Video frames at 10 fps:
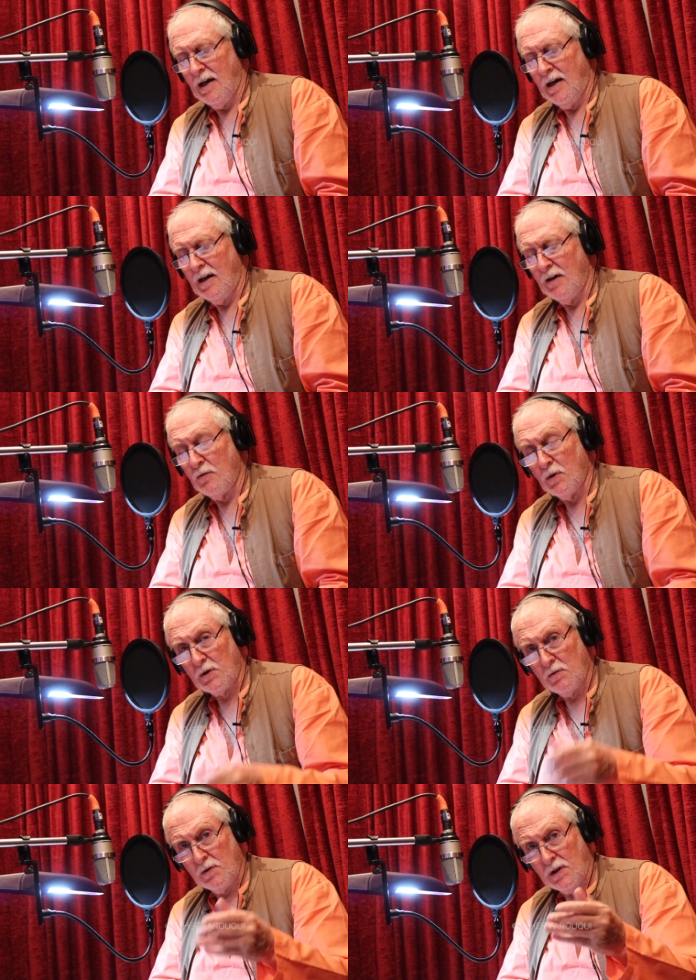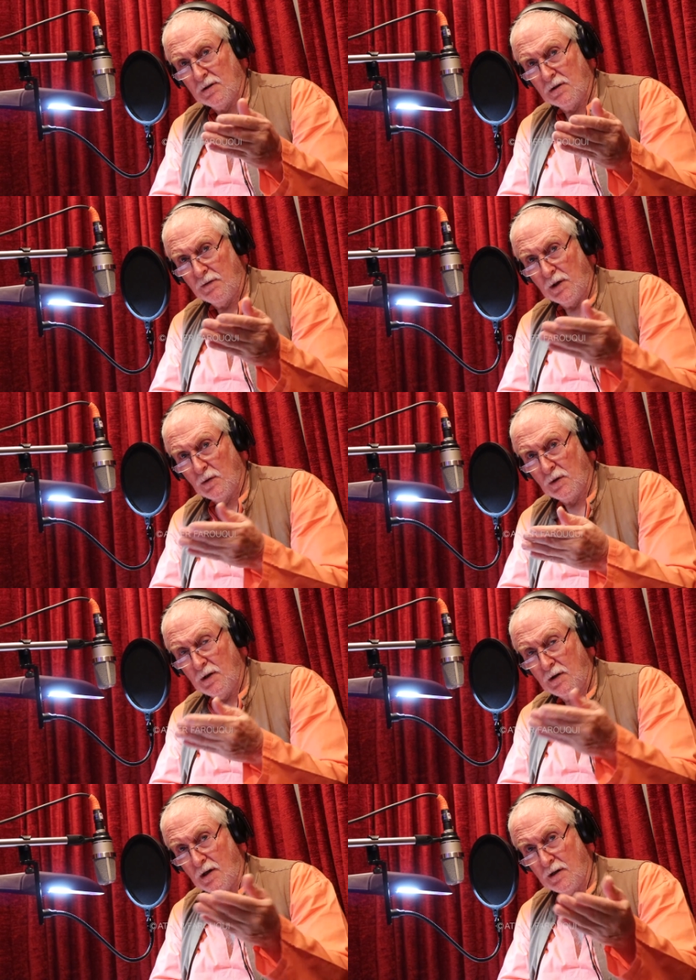And I've worked with Ather
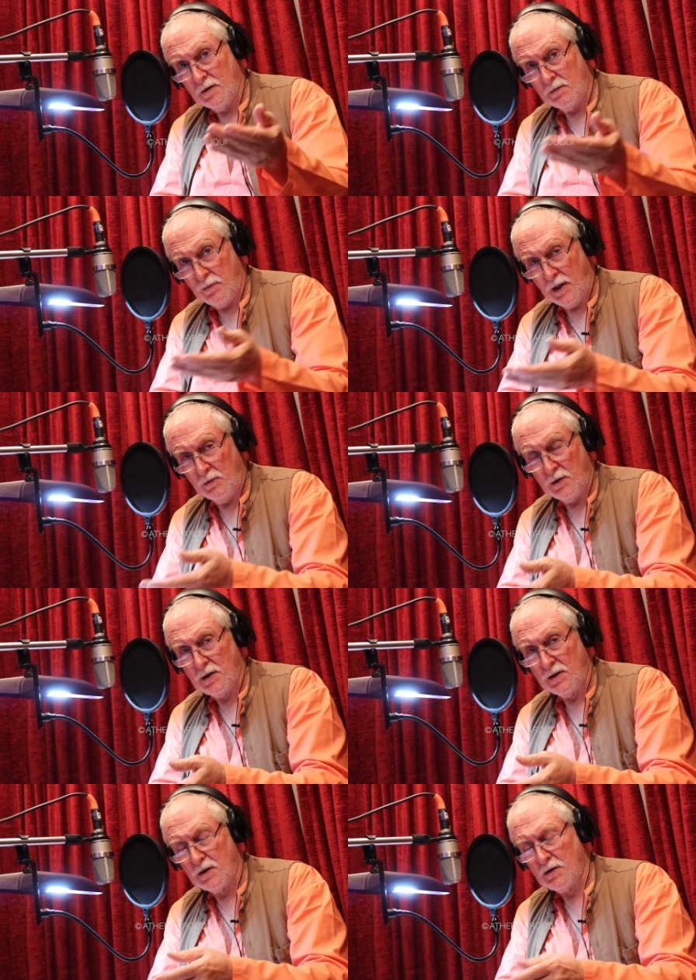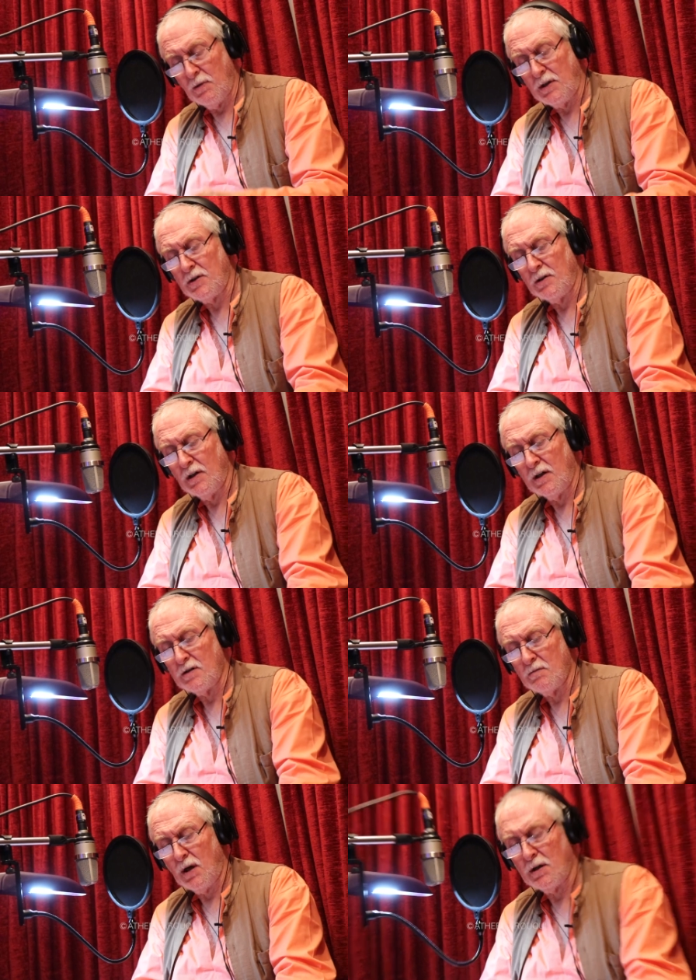Farouqui on another play which I just mentioned, that
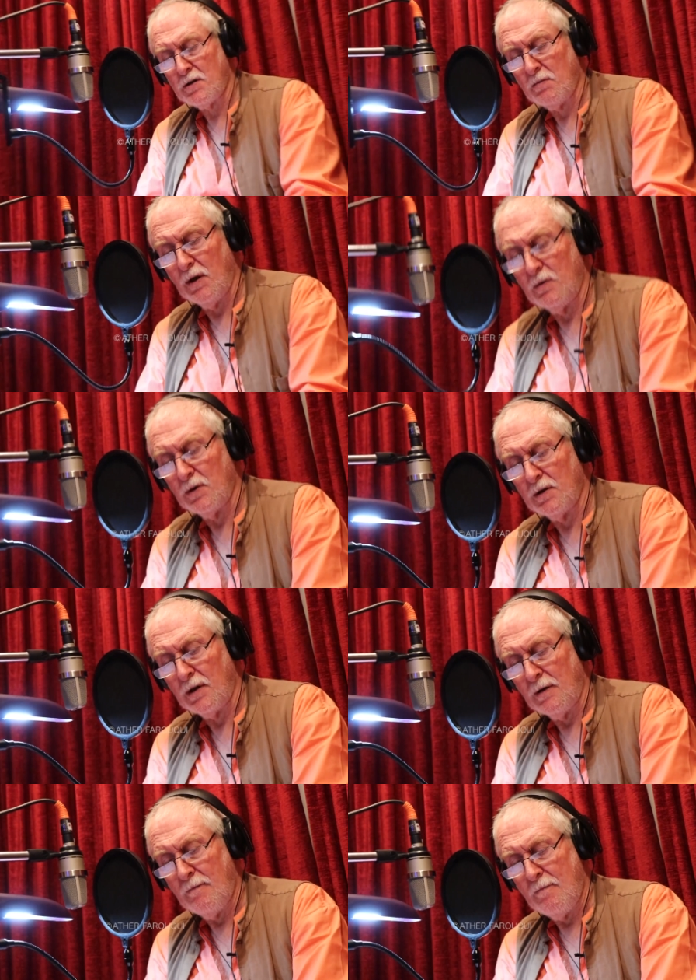is Marks My Word.